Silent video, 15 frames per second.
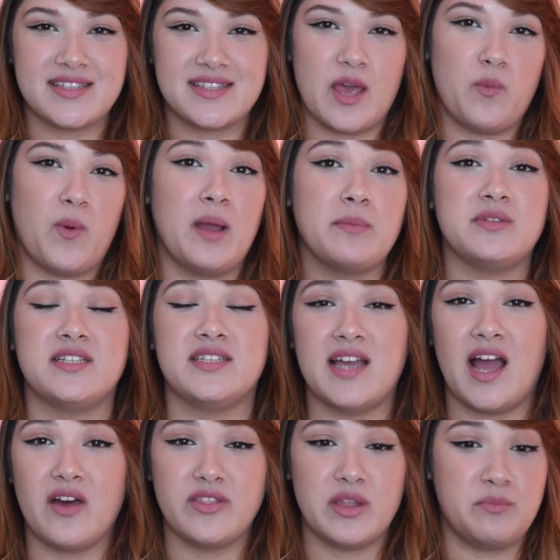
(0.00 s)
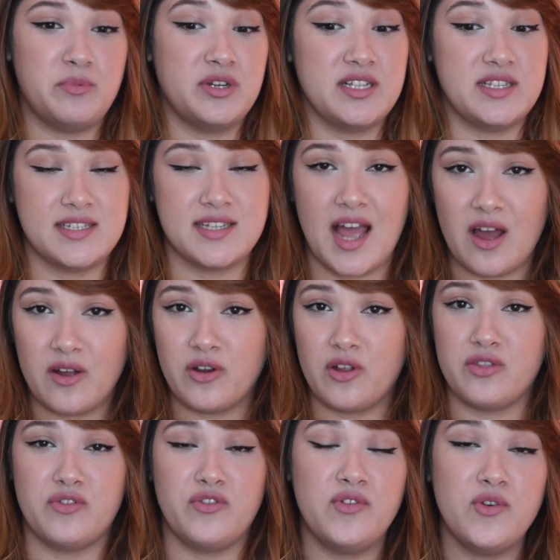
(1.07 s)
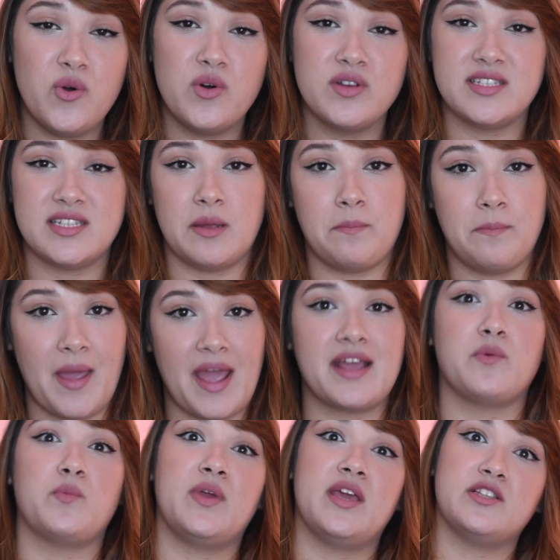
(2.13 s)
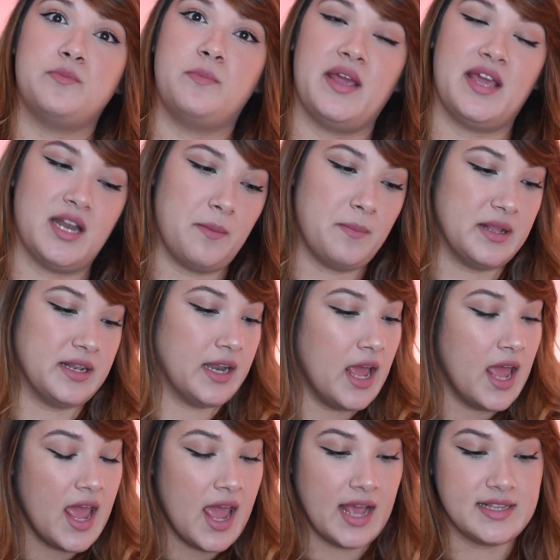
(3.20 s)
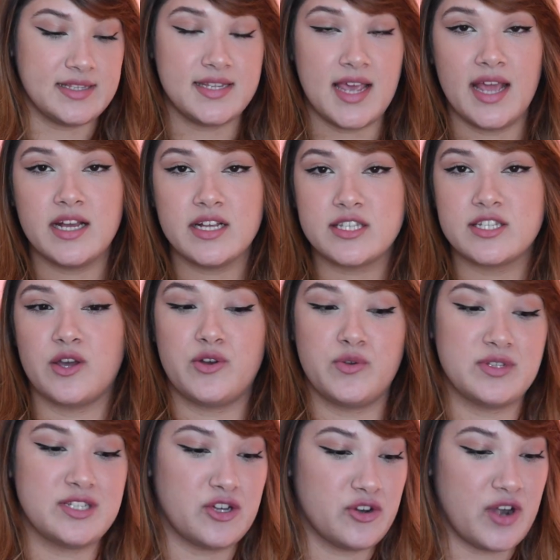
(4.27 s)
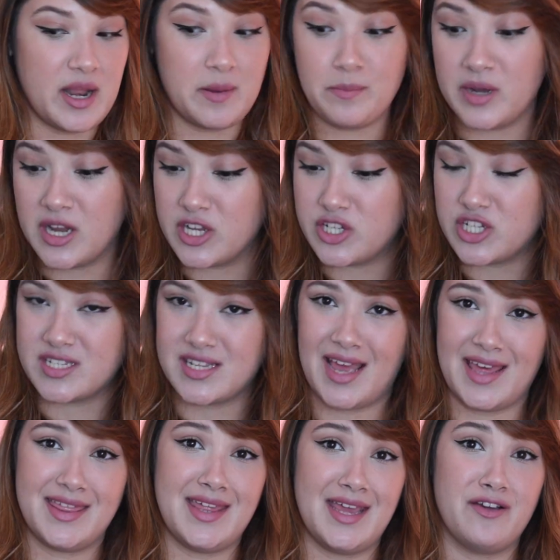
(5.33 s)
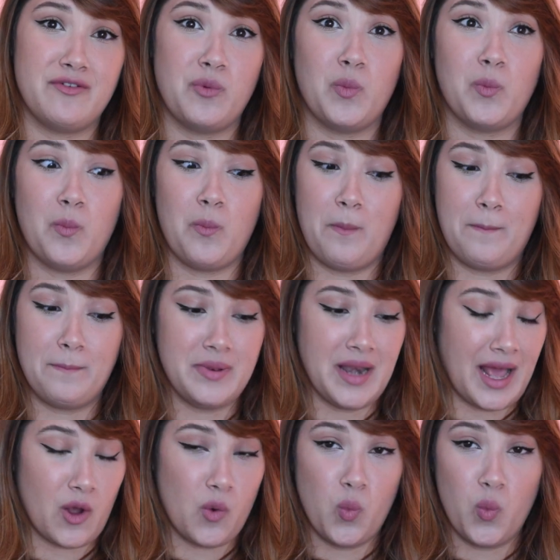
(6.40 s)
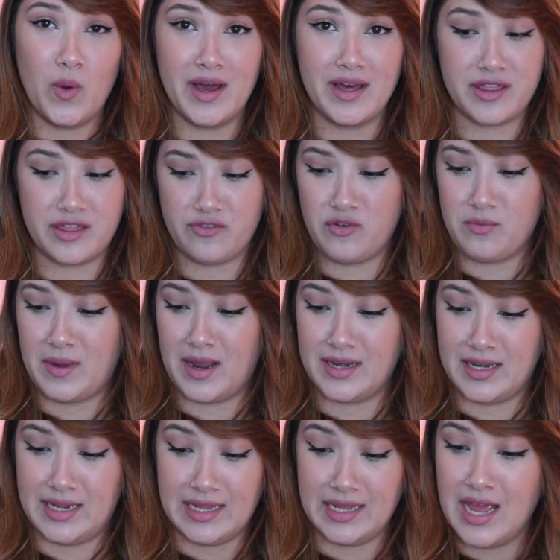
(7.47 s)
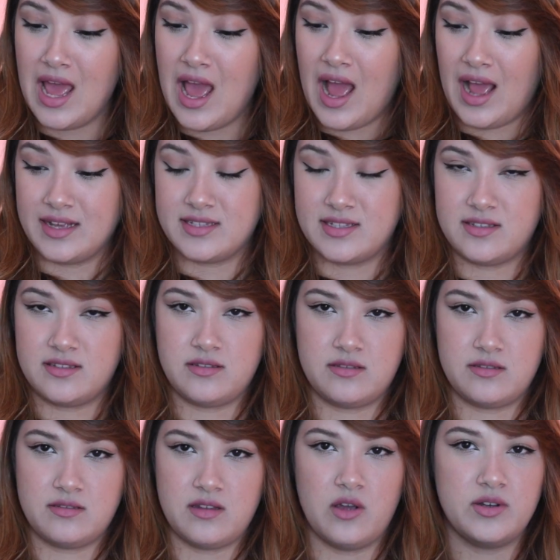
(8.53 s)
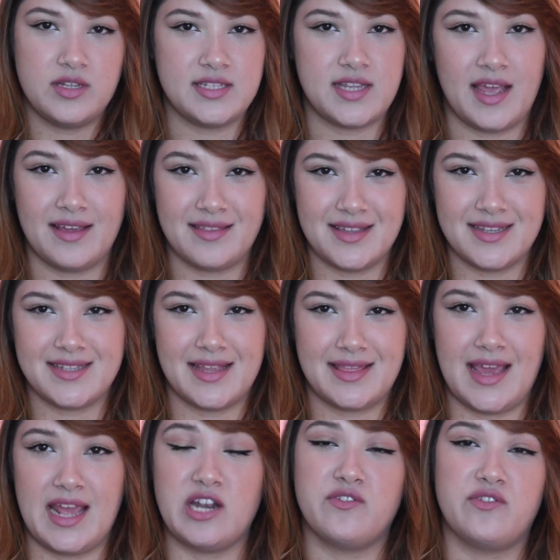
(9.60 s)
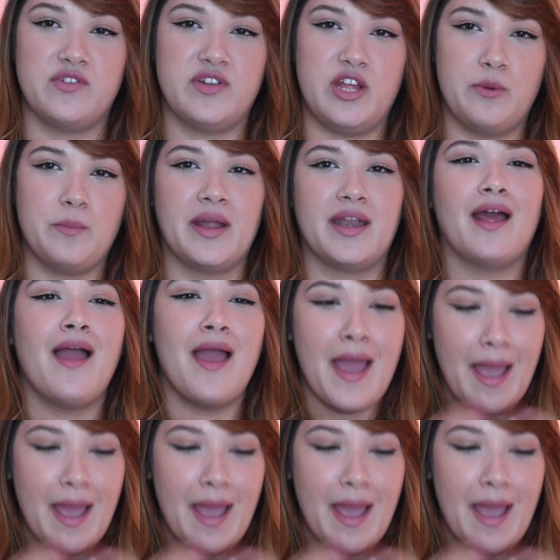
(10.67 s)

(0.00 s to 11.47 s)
they wiped it down, they put it down on the floor, stepped back, and we had to pick it up and take it. So it was a great purchase. I think like worth for money. I'm only saying this at the end of the video, but